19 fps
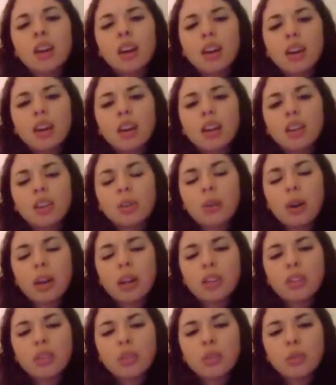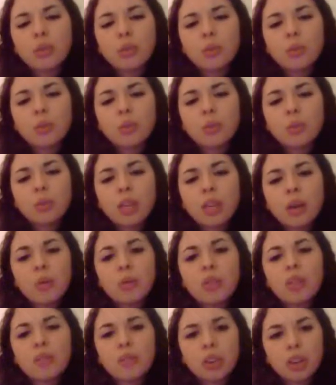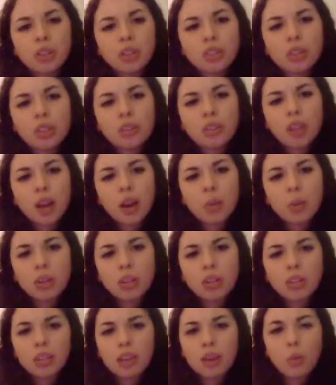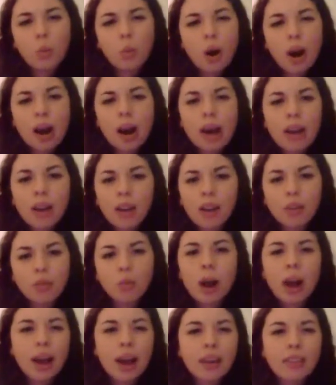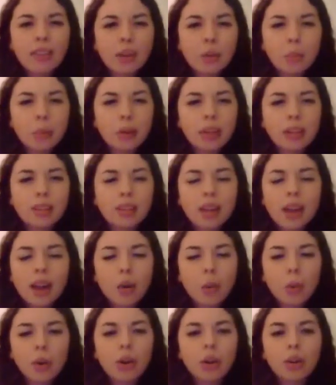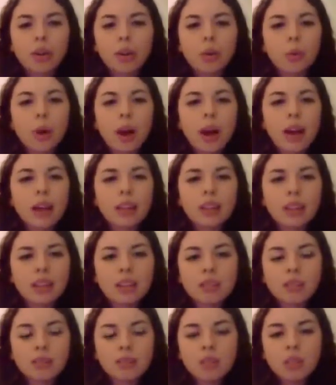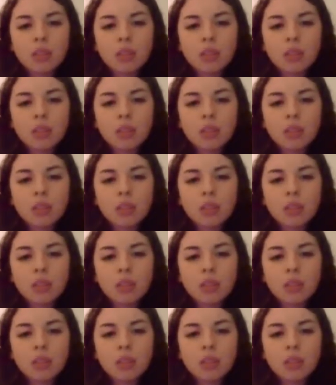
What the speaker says: And you had to say what the function of that was, like why they picked that word, or why they